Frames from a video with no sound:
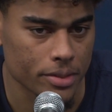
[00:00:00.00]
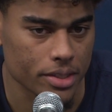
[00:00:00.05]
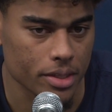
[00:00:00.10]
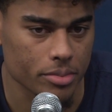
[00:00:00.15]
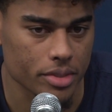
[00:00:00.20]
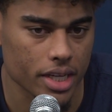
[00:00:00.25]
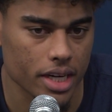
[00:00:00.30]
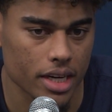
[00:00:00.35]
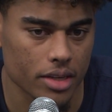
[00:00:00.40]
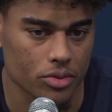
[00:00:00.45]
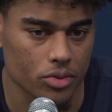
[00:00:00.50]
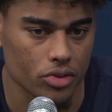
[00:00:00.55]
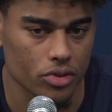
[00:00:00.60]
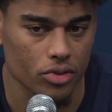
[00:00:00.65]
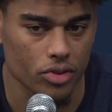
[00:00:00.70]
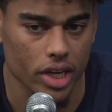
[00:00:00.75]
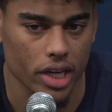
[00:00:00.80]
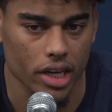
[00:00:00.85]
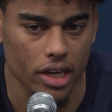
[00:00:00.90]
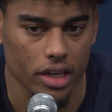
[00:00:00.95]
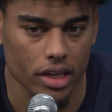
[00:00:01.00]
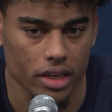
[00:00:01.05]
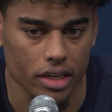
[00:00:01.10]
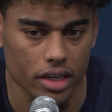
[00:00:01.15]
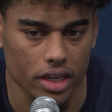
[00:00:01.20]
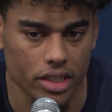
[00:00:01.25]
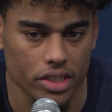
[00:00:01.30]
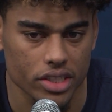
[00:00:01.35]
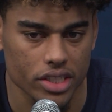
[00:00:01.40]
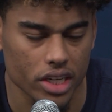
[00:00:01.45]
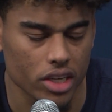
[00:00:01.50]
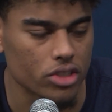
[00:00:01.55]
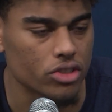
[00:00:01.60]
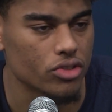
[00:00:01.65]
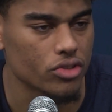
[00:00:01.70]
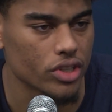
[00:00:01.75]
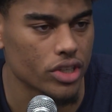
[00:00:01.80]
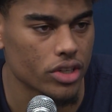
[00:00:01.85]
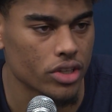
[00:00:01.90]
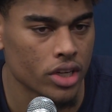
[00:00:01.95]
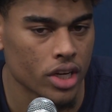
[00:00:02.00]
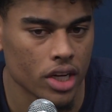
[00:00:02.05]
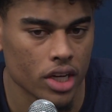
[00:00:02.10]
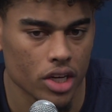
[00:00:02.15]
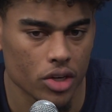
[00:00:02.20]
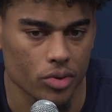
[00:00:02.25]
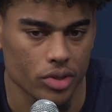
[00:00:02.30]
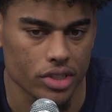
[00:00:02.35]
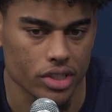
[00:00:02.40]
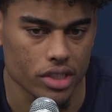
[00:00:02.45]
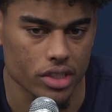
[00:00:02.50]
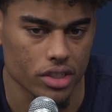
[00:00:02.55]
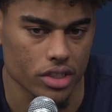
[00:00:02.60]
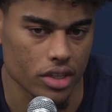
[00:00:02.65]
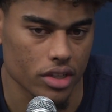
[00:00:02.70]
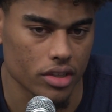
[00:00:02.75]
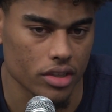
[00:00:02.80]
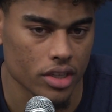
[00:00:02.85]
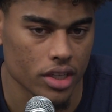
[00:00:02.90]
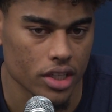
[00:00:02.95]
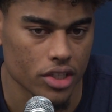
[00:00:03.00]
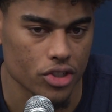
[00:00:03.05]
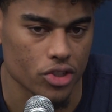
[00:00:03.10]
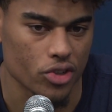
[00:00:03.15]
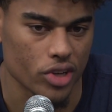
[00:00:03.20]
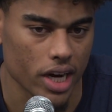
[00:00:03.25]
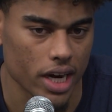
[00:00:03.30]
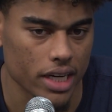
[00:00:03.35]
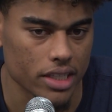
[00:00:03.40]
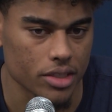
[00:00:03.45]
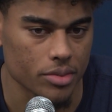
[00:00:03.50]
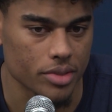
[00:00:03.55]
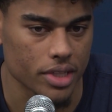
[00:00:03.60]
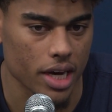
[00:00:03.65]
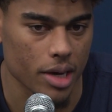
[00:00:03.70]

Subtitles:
Sometimes we'll do like a shell drill, which is, you know, two guys up